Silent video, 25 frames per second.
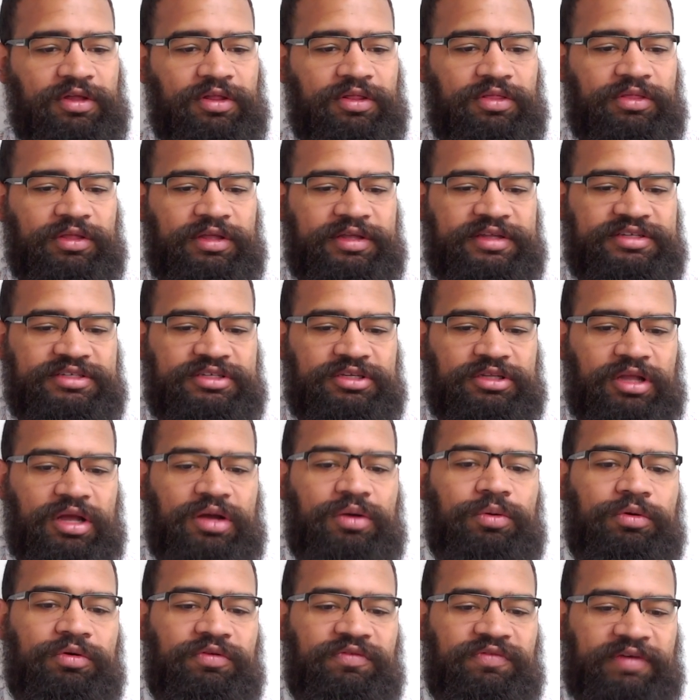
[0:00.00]
these
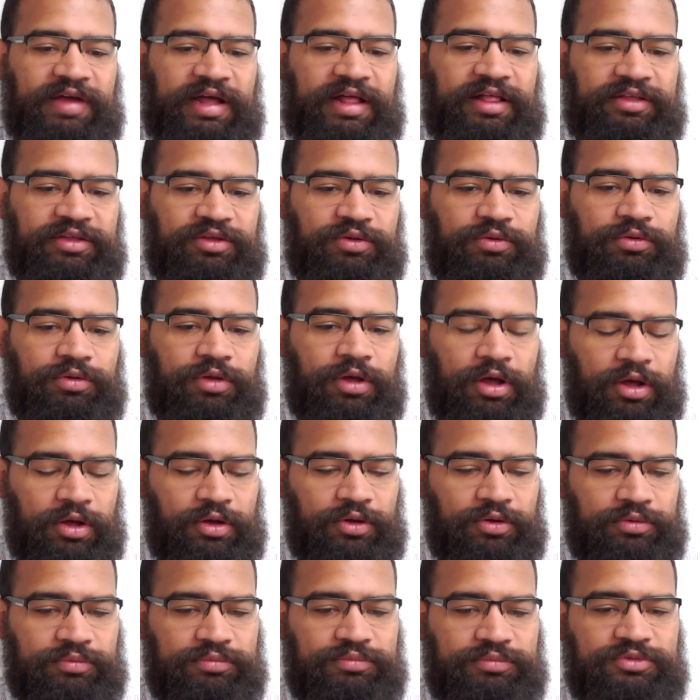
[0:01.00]
lower valued
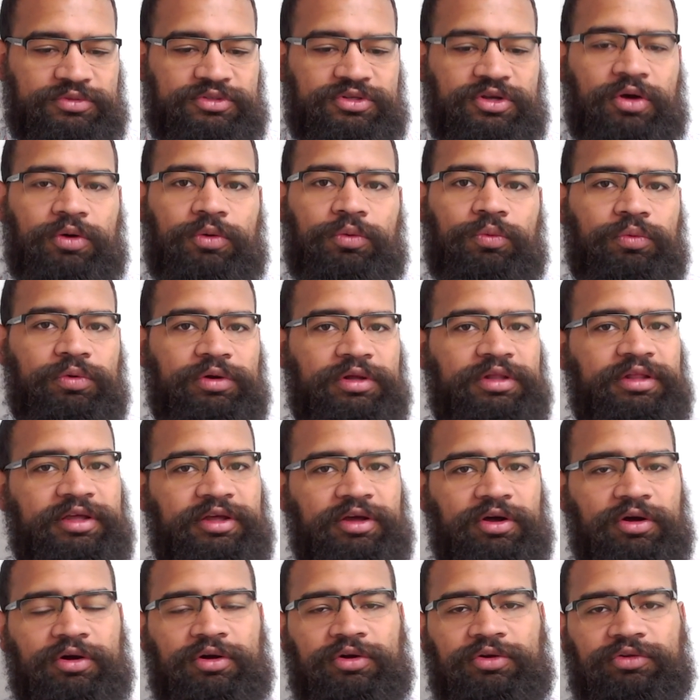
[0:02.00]
homes are really
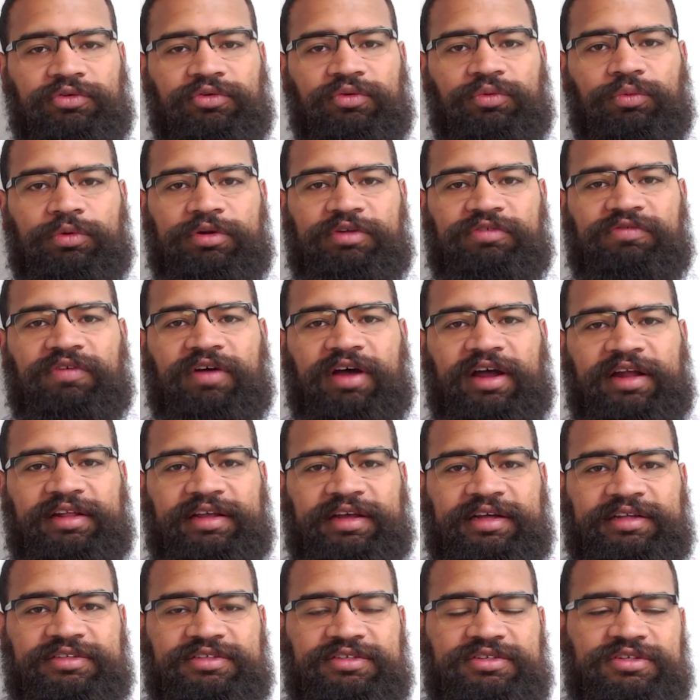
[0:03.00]
hard to
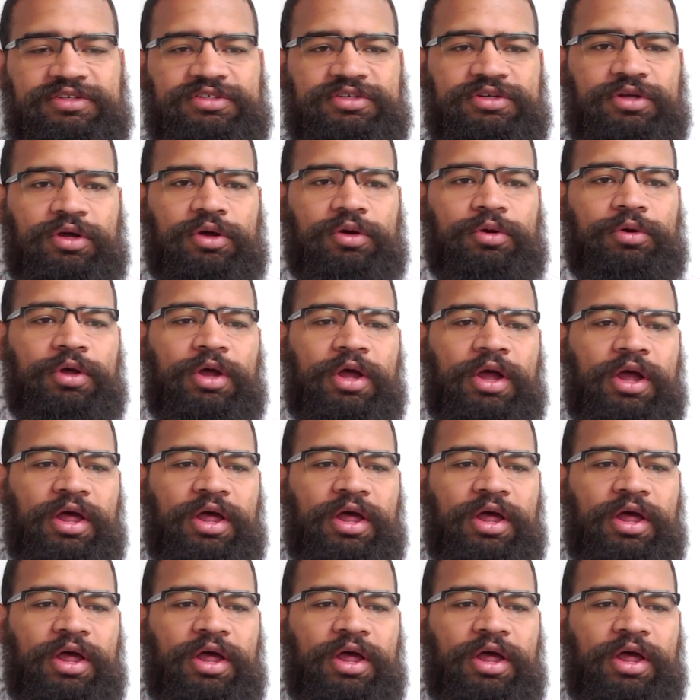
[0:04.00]
refinance. So